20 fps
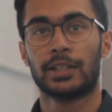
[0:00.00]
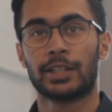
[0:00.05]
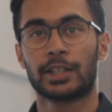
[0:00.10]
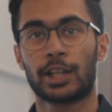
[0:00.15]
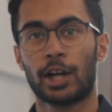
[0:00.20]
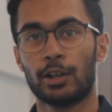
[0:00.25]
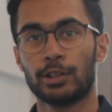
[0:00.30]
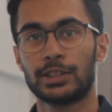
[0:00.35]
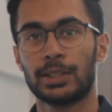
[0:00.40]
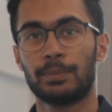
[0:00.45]
The
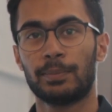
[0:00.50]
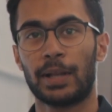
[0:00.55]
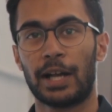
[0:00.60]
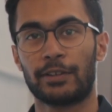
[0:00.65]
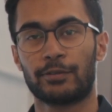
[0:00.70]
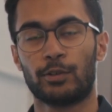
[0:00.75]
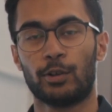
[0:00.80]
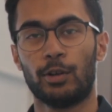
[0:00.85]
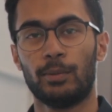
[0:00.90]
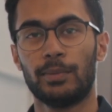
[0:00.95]
CoSim
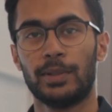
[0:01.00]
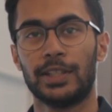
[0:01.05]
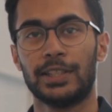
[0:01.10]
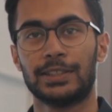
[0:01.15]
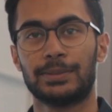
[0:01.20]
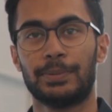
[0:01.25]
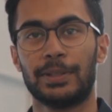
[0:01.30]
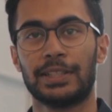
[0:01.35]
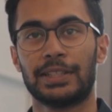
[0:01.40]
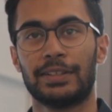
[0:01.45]
platform
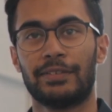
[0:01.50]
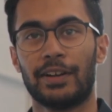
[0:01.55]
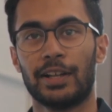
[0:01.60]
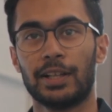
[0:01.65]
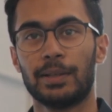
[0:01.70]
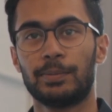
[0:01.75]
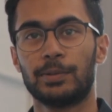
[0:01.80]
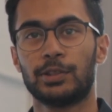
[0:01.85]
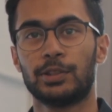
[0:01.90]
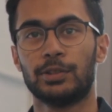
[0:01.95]
is being
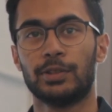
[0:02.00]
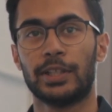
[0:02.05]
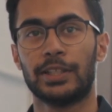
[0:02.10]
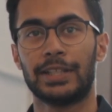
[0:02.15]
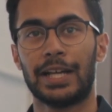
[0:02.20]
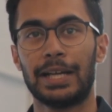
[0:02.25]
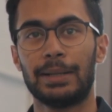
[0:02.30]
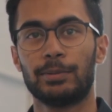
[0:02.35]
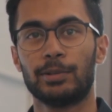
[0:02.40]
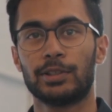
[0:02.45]
developed to
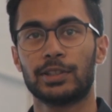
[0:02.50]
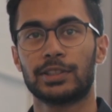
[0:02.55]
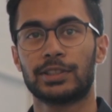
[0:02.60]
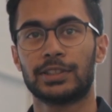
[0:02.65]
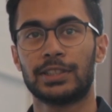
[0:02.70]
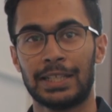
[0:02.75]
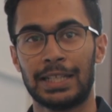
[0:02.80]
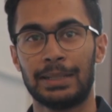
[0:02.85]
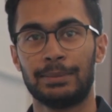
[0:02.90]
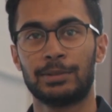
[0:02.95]
enable the
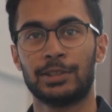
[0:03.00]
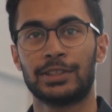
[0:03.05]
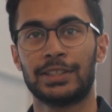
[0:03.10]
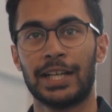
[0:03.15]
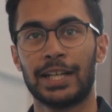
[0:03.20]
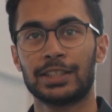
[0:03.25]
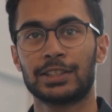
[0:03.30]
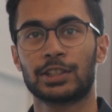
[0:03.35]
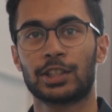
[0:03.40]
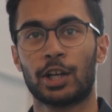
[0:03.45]
team to
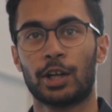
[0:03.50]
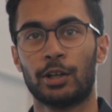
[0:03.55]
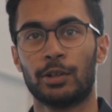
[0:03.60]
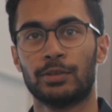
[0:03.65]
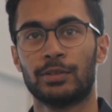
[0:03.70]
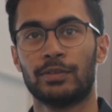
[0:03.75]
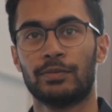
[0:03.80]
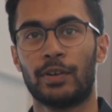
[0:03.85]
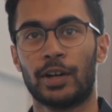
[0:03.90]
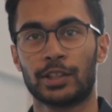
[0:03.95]
test
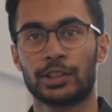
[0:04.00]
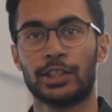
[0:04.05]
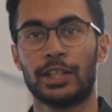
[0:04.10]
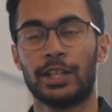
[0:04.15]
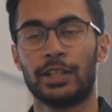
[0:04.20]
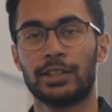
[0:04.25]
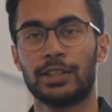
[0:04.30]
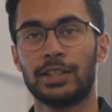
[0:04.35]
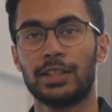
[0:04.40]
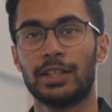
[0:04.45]
code
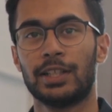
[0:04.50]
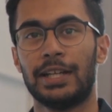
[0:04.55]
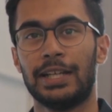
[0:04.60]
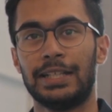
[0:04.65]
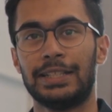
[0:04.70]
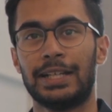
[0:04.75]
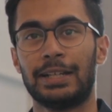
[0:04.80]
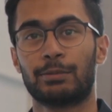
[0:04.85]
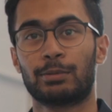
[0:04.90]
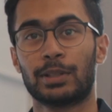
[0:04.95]
functionality
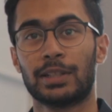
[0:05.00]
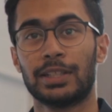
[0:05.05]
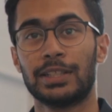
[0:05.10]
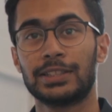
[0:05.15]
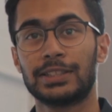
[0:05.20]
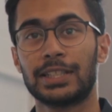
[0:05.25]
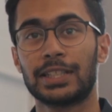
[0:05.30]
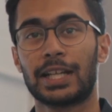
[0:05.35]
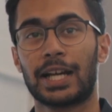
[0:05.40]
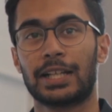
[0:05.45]
in a
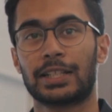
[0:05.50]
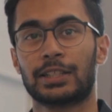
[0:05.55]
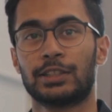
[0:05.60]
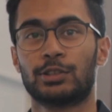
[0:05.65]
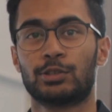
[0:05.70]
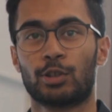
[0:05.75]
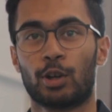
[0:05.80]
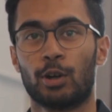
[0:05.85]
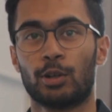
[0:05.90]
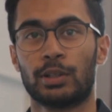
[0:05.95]
realistic and
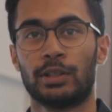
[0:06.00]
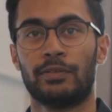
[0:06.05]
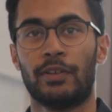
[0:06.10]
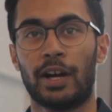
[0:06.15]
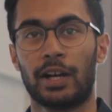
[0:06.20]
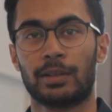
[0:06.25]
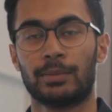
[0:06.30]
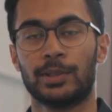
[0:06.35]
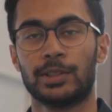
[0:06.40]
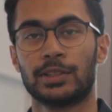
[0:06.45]
controlled
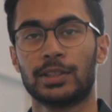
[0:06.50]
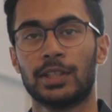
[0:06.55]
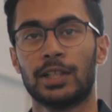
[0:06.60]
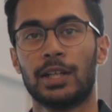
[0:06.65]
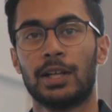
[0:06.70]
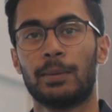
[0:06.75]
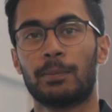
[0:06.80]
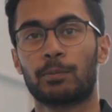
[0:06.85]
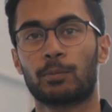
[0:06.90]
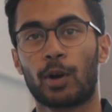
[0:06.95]
environment
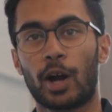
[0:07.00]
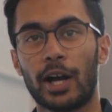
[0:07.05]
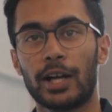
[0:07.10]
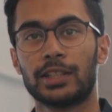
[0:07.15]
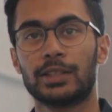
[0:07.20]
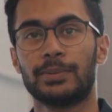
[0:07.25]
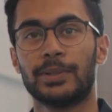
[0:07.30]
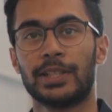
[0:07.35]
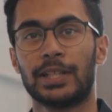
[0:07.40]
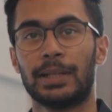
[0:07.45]

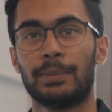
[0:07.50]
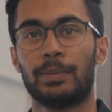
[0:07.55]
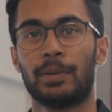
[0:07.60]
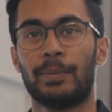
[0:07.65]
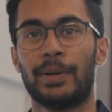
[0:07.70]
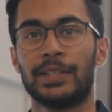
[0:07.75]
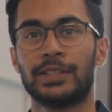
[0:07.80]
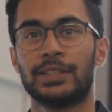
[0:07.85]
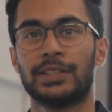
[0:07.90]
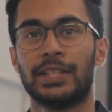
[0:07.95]
prior to being
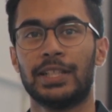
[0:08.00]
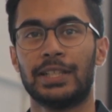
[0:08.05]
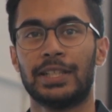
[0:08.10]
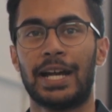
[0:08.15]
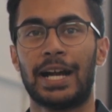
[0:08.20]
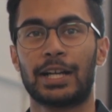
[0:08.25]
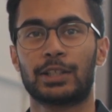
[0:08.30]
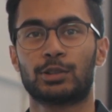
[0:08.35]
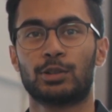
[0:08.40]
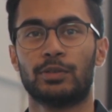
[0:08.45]
implemented in
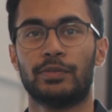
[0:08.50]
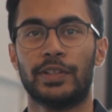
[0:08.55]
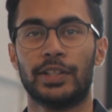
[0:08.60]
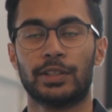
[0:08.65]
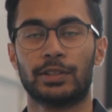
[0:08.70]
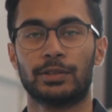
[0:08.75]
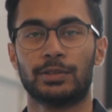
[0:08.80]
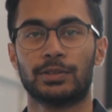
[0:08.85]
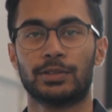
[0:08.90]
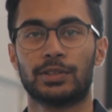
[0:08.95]
the actual
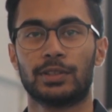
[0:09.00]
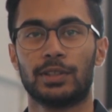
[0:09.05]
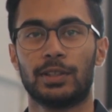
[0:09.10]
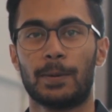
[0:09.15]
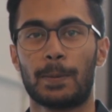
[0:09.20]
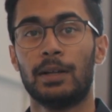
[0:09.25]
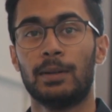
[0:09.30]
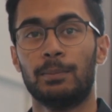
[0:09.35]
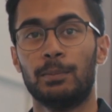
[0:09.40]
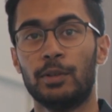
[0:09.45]
vehicles.
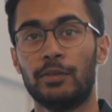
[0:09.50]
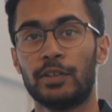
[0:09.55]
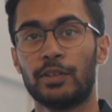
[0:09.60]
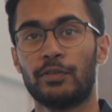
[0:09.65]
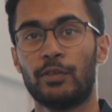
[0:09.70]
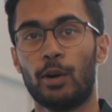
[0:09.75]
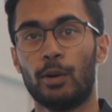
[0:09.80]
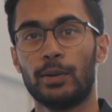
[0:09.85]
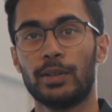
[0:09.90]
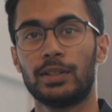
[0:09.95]
Moving
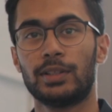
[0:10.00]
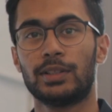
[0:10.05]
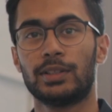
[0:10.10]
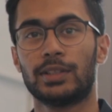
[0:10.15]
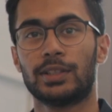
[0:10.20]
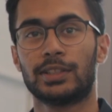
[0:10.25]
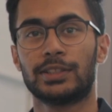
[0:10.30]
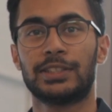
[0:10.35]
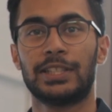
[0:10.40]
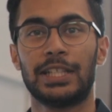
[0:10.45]
forward,
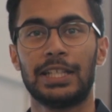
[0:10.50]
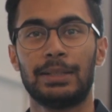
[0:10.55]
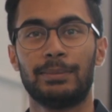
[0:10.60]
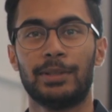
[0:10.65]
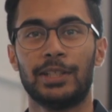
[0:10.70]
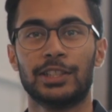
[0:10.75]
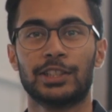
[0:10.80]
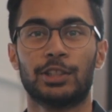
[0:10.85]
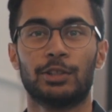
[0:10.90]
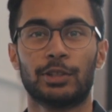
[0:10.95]
the
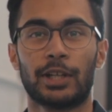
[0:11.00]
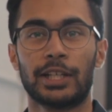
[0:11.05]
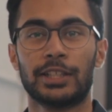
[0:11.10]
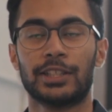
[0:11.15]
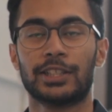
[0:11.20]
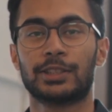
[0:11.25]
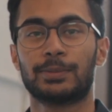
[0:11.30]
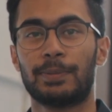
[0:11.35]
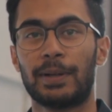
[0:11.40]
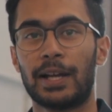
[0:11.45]
team is looking
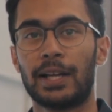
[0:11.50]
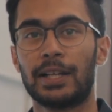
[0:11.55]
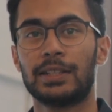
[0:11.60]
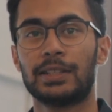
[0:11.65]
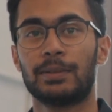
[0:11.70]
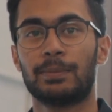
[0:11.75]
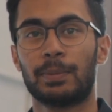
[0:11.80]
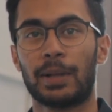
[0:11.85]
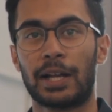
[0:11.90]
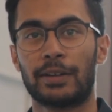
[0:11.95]
to
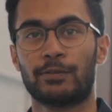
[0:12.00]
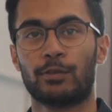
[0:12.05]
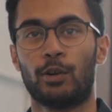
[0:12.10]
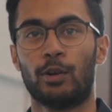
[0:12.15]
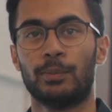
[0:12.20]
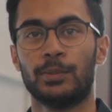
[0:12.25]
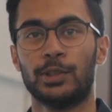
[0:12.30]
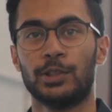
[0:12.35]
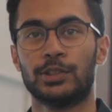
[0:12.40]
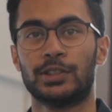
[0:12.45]
expand the
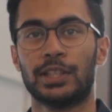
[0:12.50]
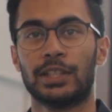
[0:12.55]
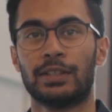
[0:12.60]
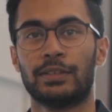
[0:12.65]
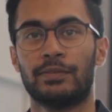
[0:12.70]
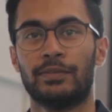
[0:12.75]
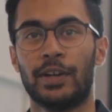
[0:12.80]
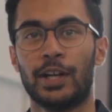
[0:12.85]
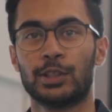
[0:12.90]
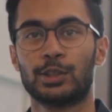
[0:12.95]
platform using
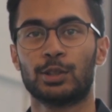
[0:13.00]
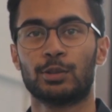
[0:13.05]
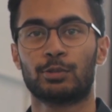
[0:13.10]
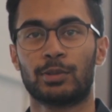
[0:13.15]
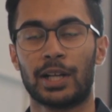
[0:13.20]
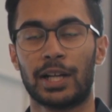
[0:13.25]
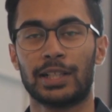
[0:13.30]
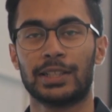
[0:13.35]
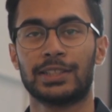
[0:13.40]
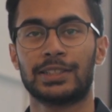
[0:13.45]
virtual
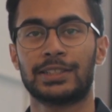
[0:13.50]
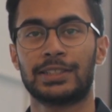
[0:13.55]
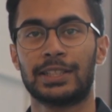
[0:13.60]
reality